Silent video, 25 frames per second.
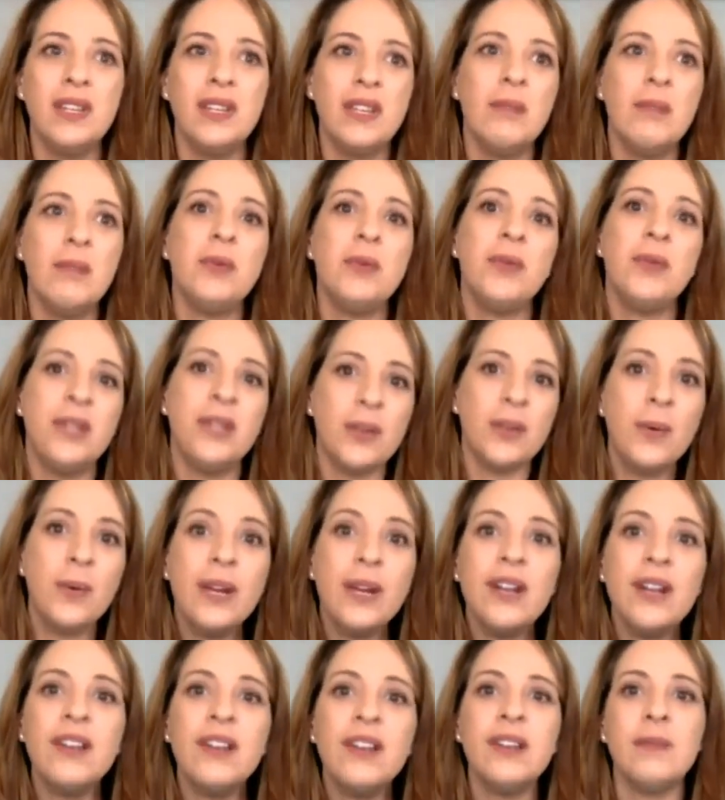marine
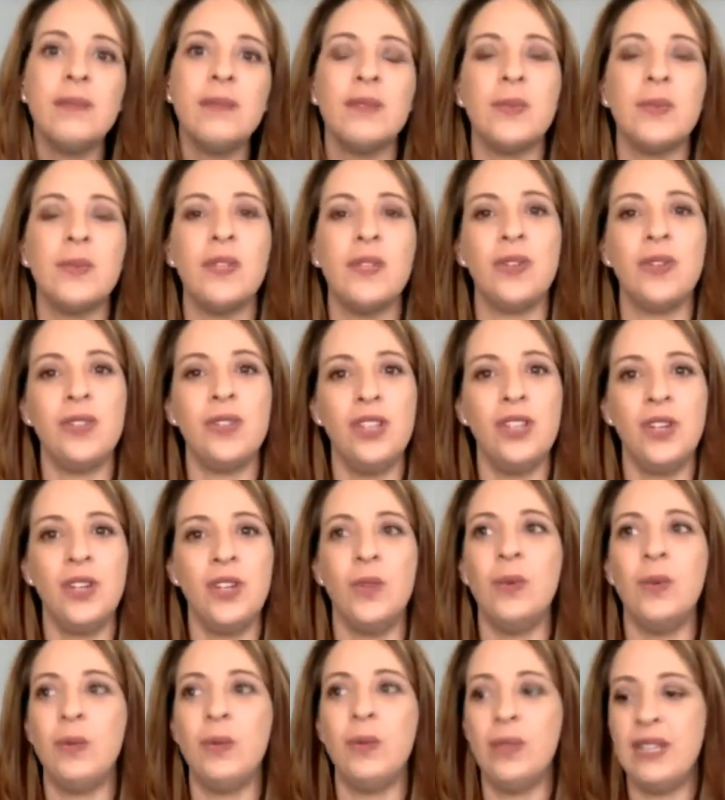aquariums when they're, you
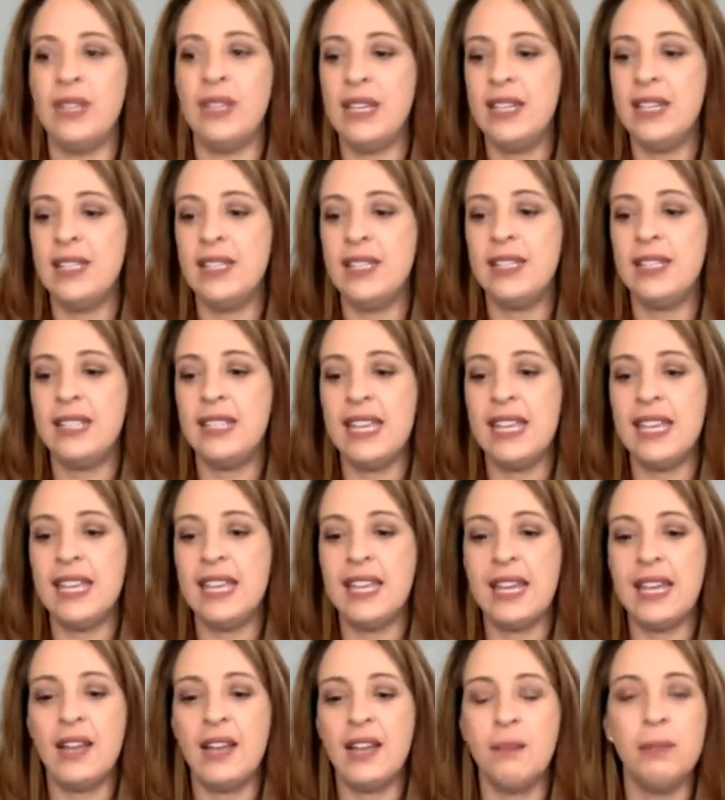know, when they need to
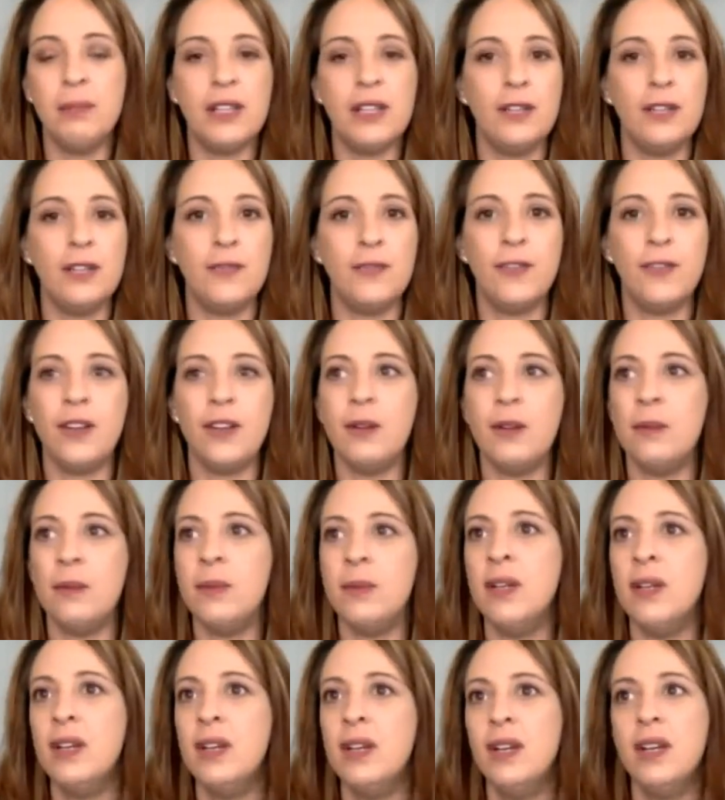take blood
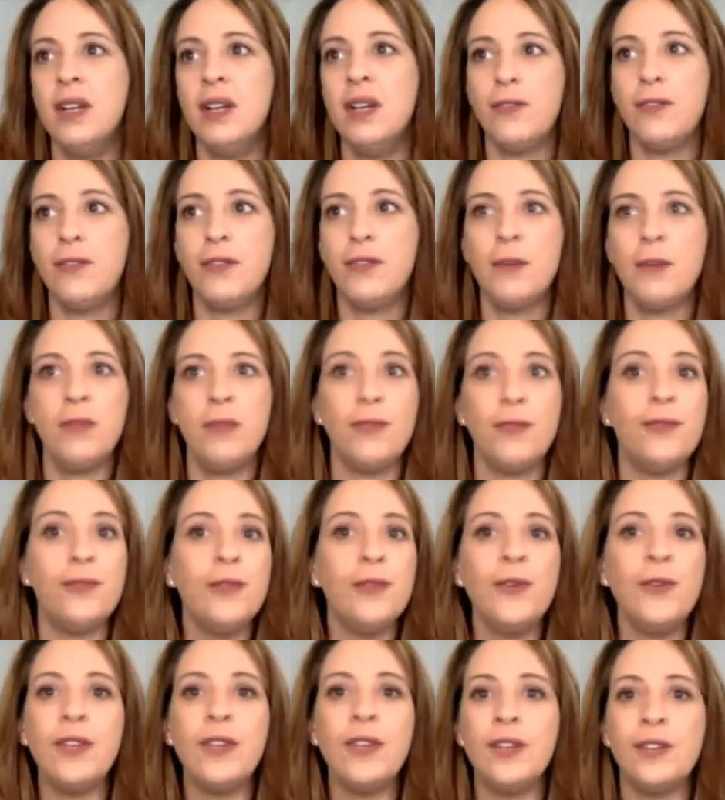from the
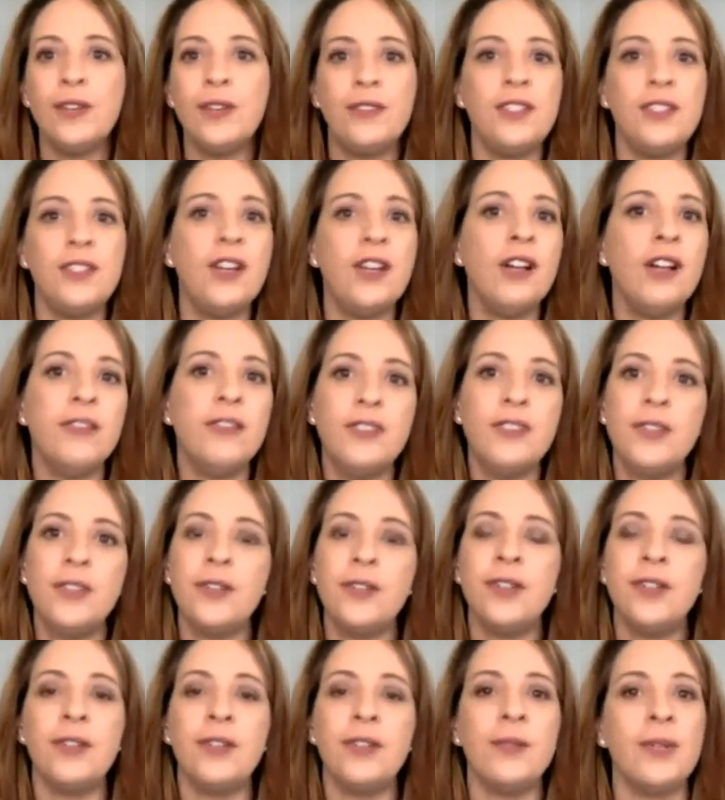fluke of a dolphin
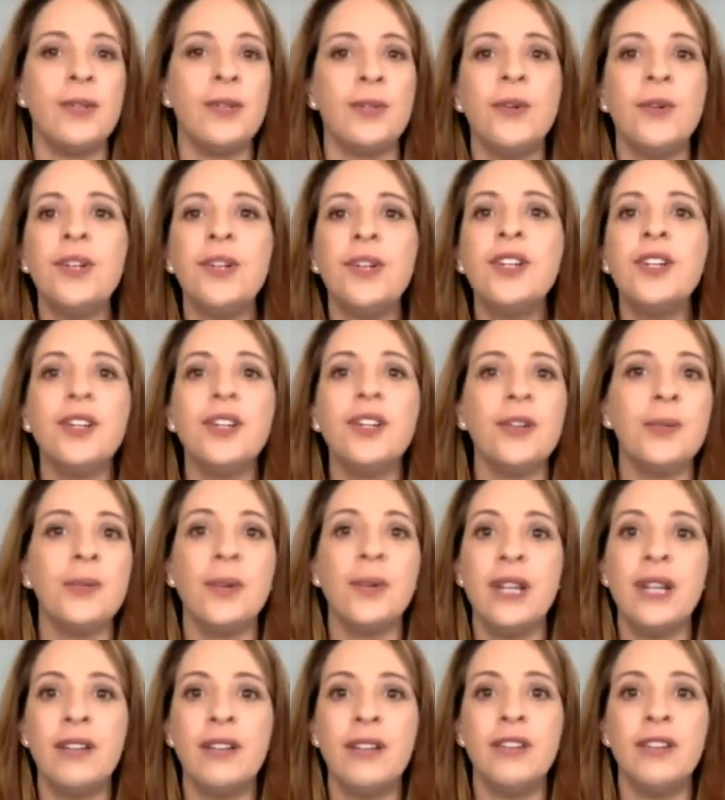or an orca or
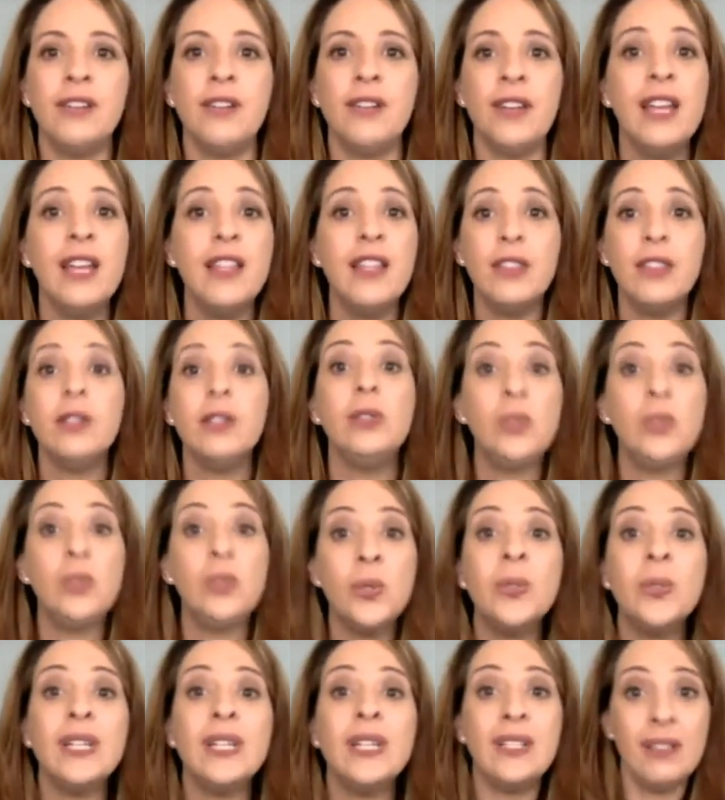whatever. They'll
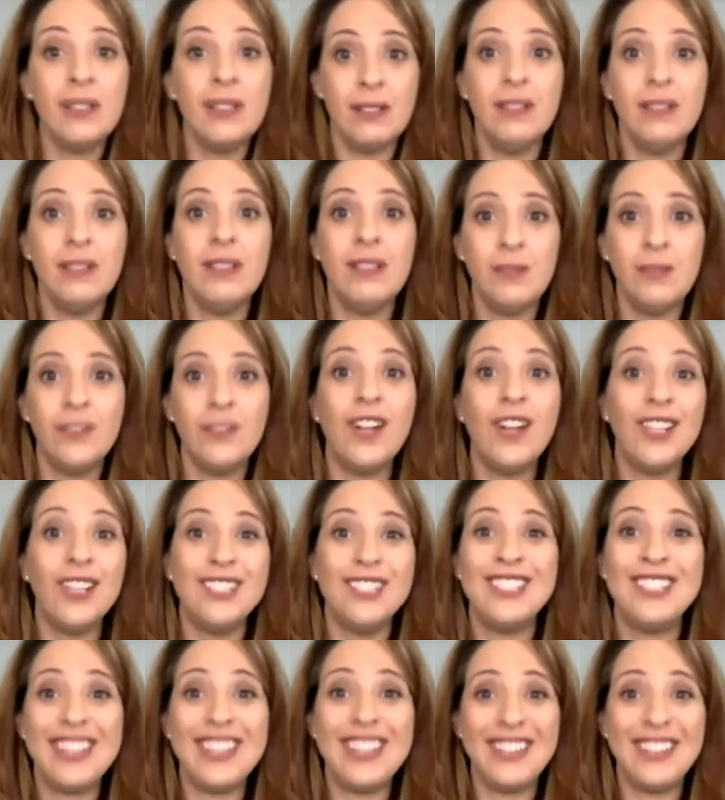do it
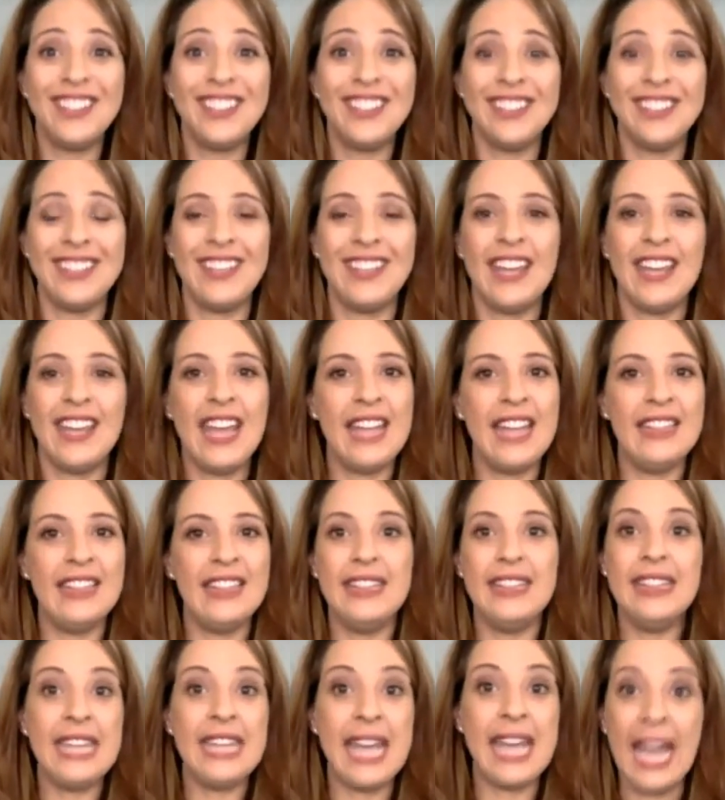voluntarily, and
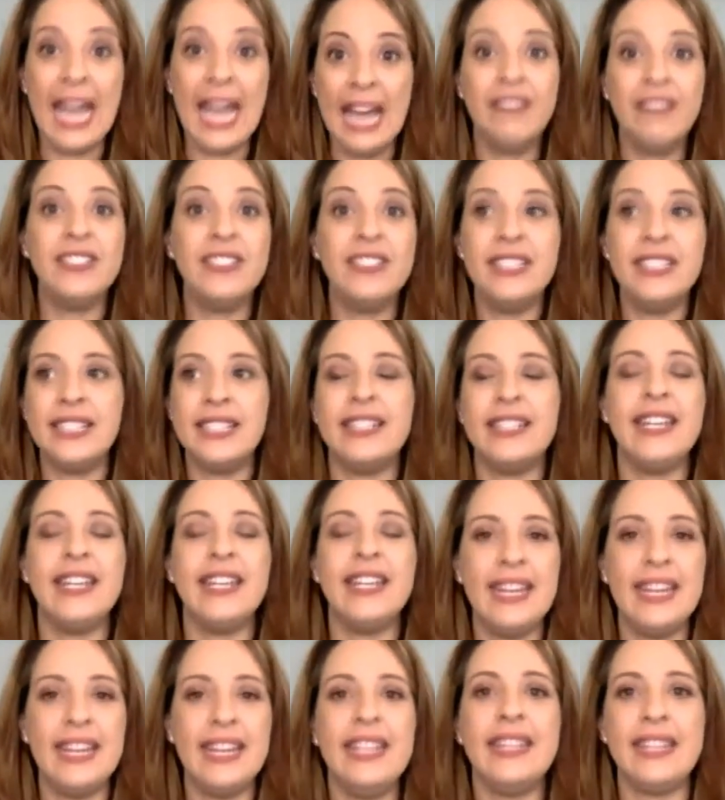they haven't done
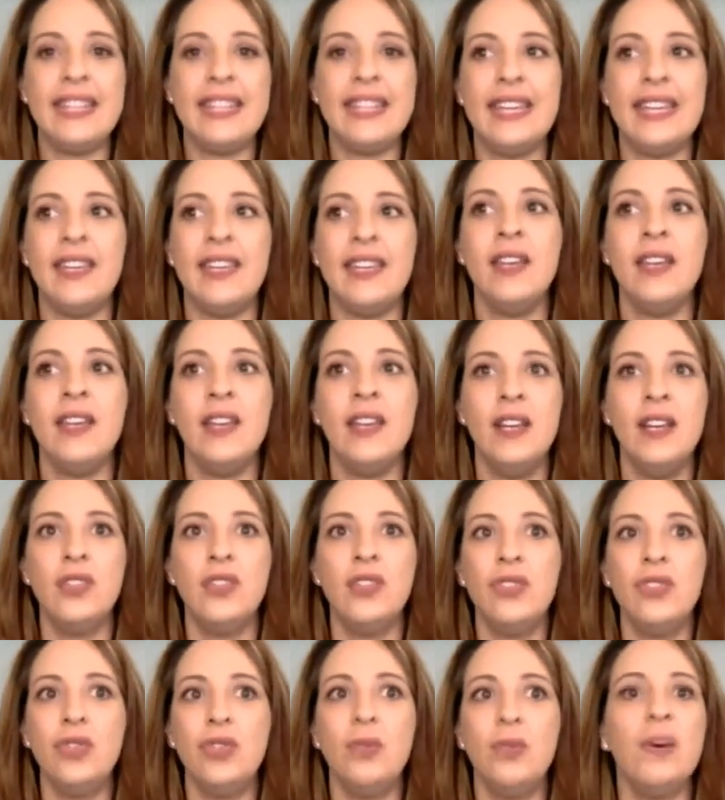anything
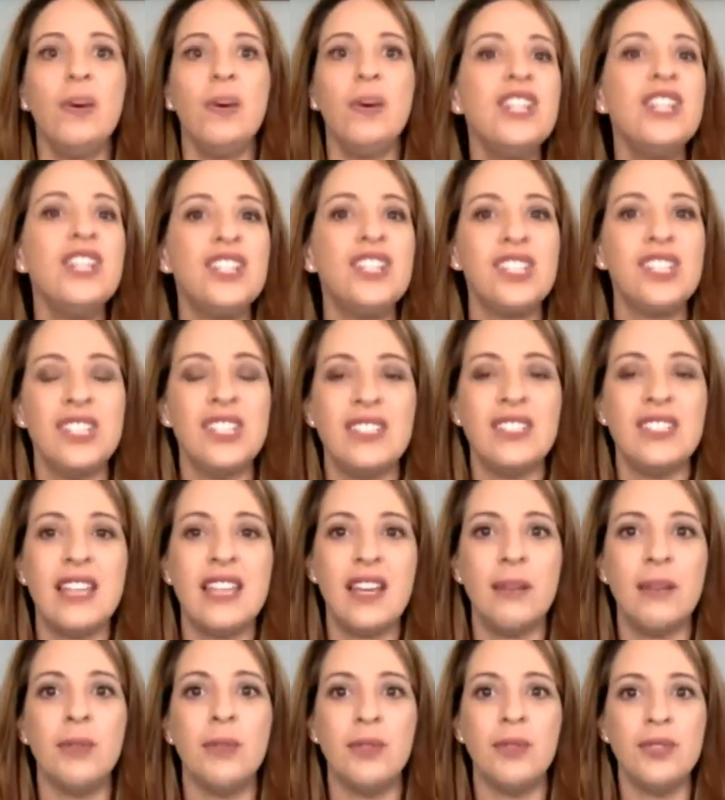to punish these
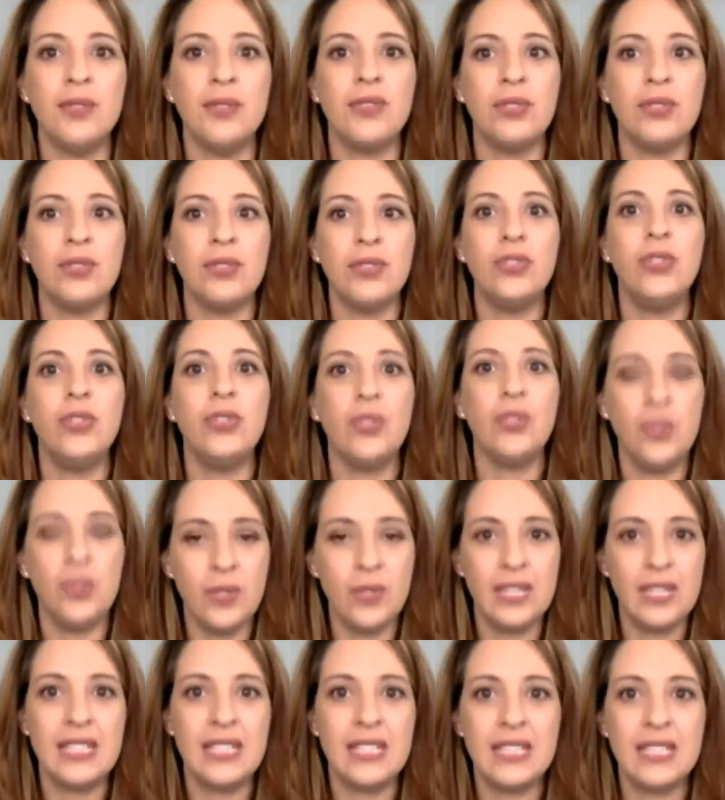animals to do
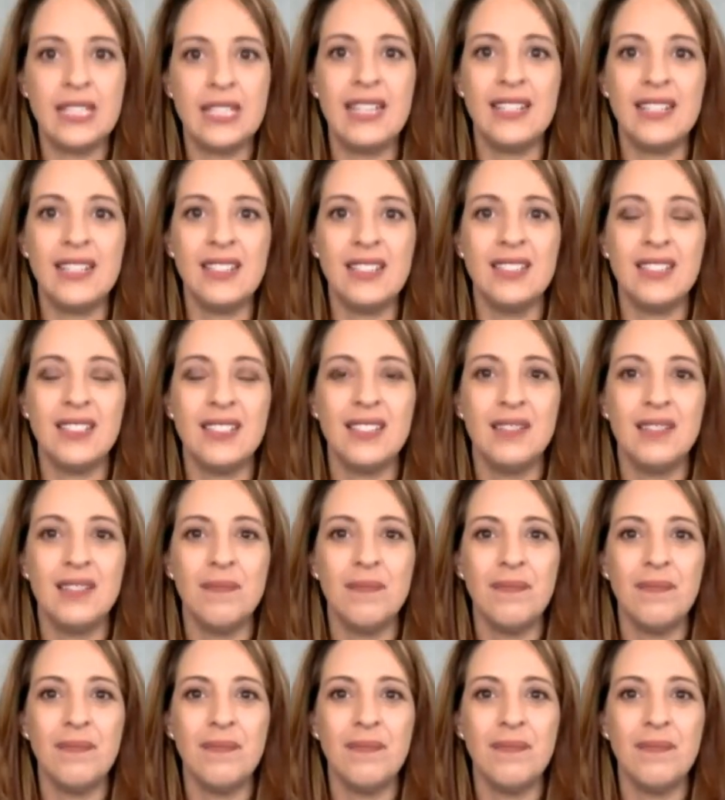these things.